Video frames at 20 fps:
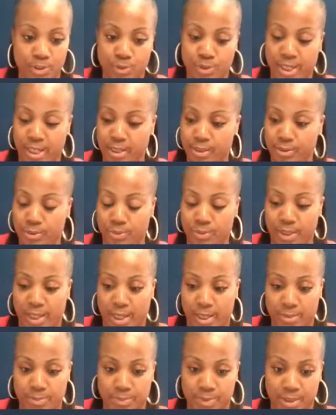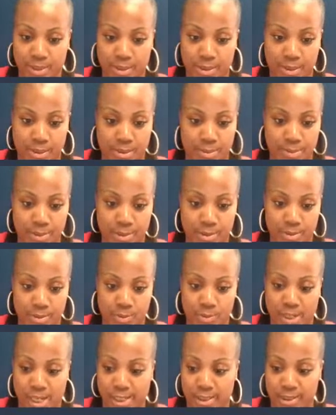You can't do that because
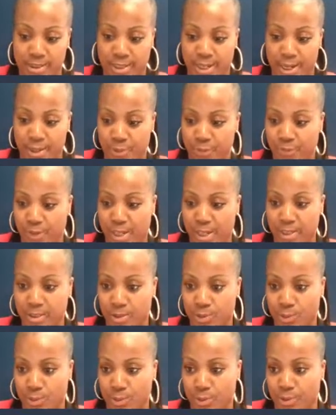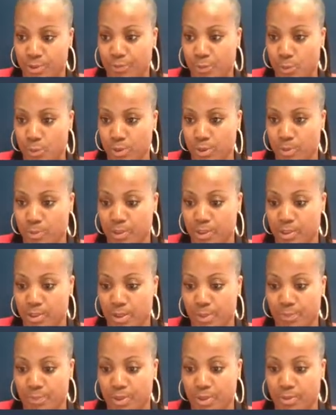you got to sacrifice in order for it to be
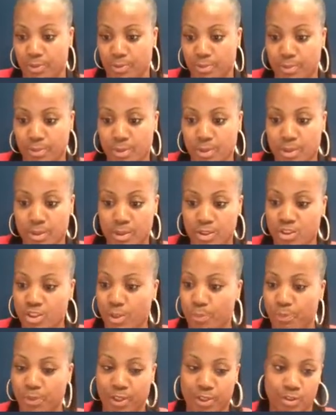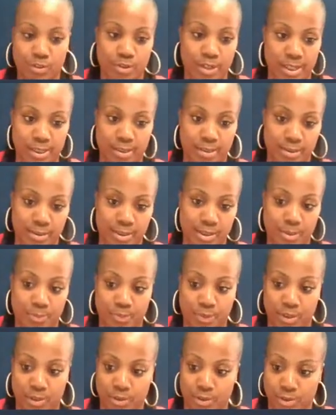something great and
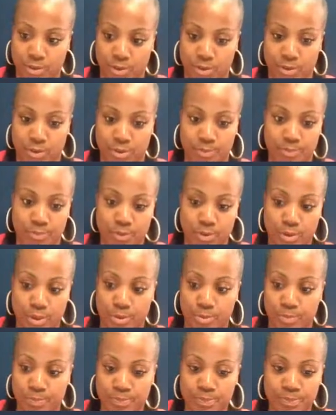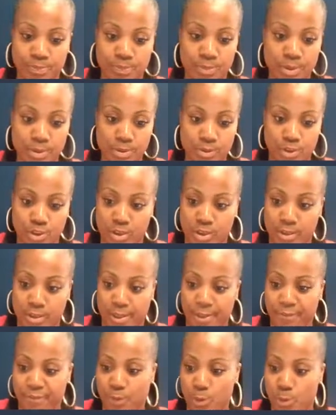something good. So just
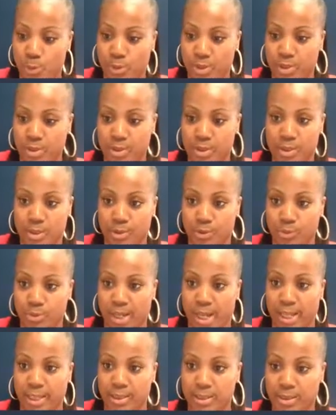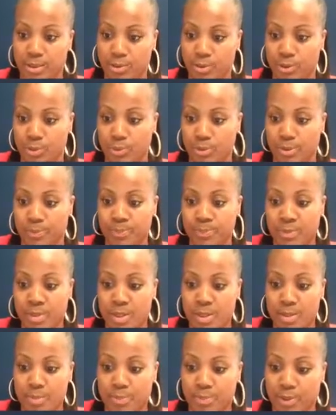stay focused and you guys can do it.
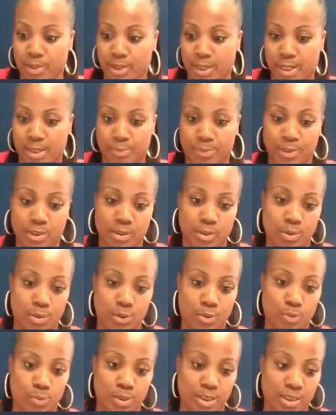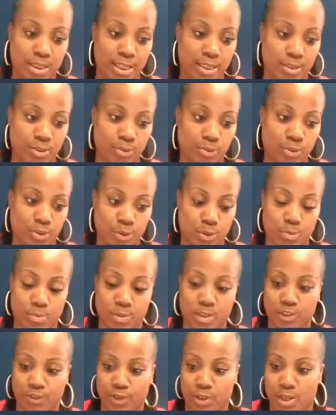But Nicole, we thank you so
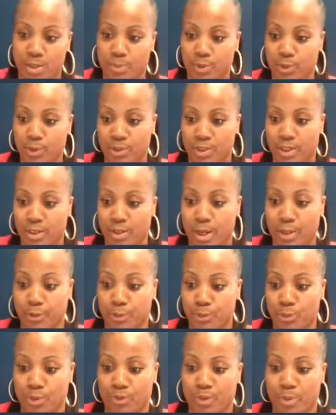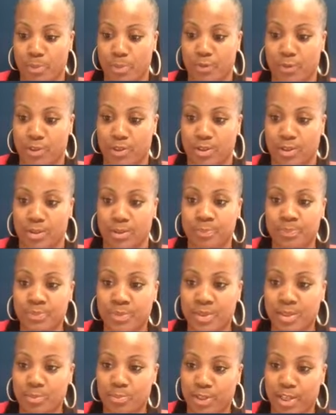much for coming on here. I don't know if I'm ever going to
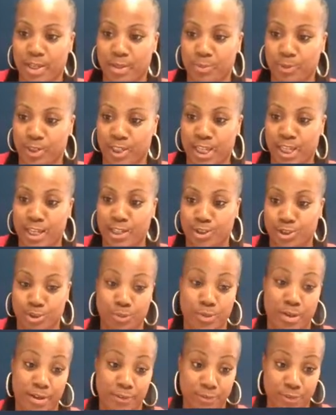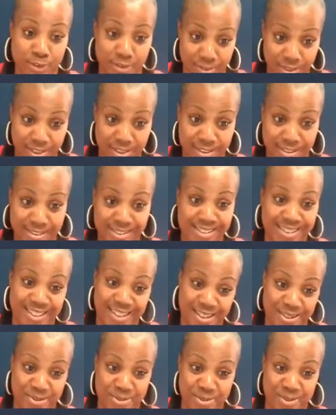be able to catch you after this to
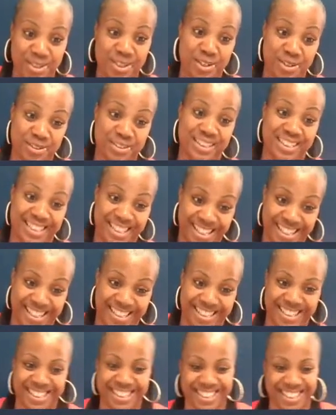get on here again.